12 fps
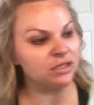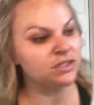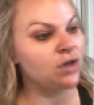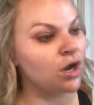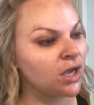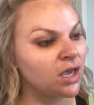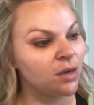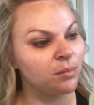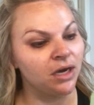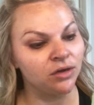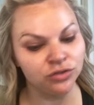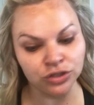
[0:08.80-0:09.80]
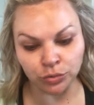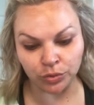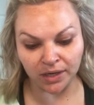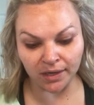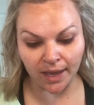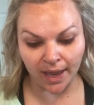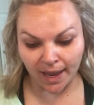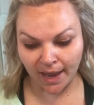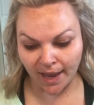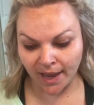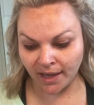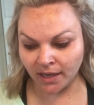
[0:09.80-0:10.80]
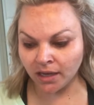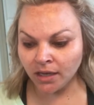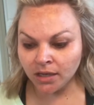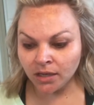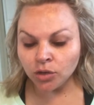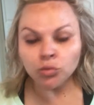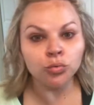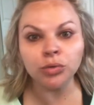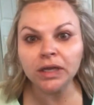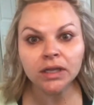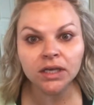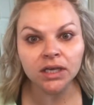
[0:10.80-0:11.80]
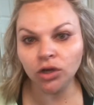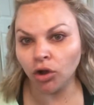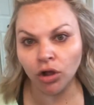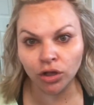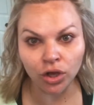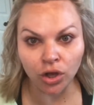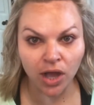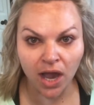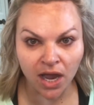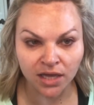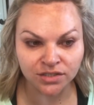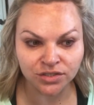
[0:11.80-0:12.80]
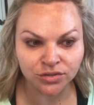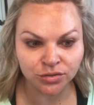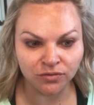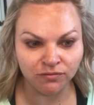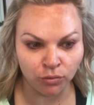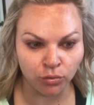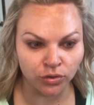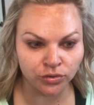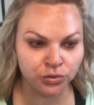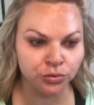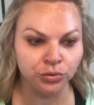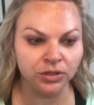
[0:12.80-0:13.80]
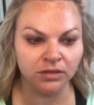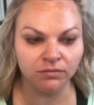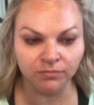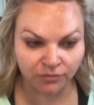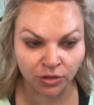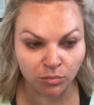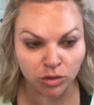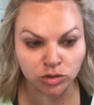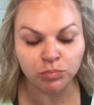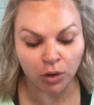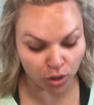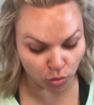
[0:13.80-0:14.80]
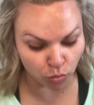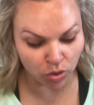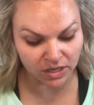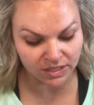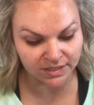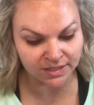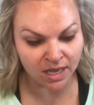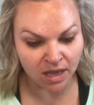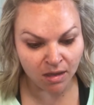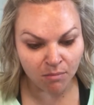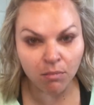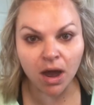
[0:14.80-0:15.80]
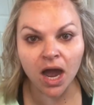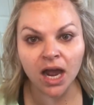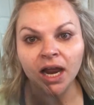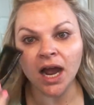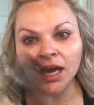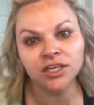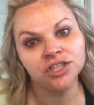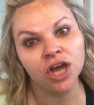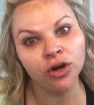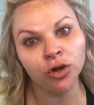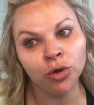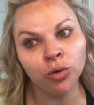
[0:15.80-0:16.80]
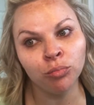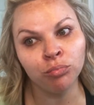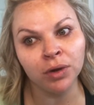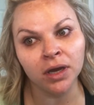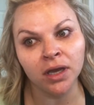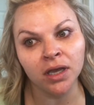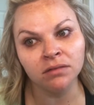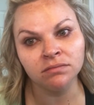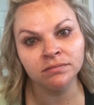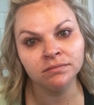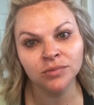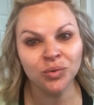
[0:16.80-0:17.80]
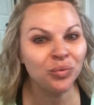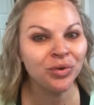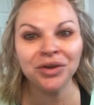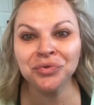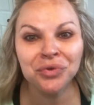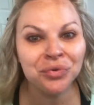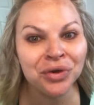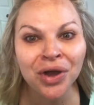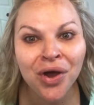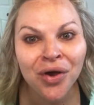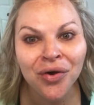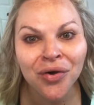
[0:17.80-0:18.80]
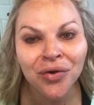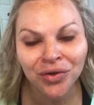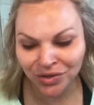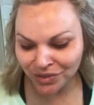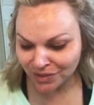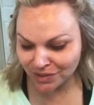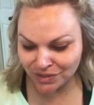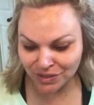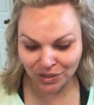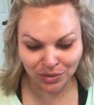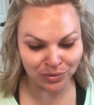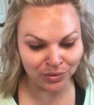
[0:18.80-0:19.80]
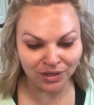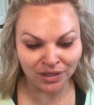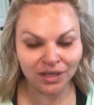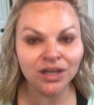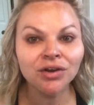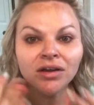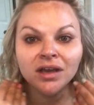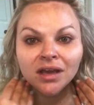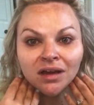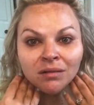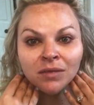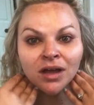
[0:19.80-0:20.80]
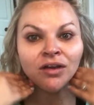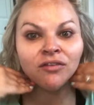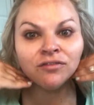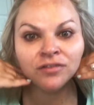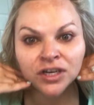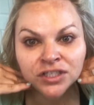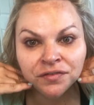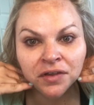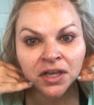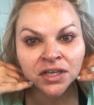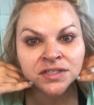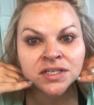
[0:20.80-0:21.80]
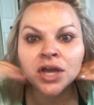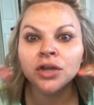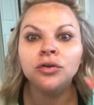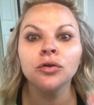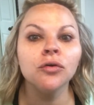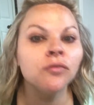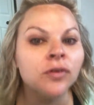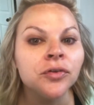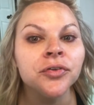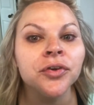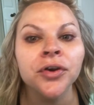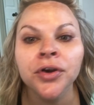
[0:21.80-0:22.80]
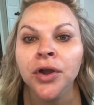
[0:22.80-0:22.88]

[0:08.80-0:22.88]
talking about doing really all y'all asked for, truly, for the most part, was my eyeshadow, but we gonna do it all. So here I am, fresh face, no filter,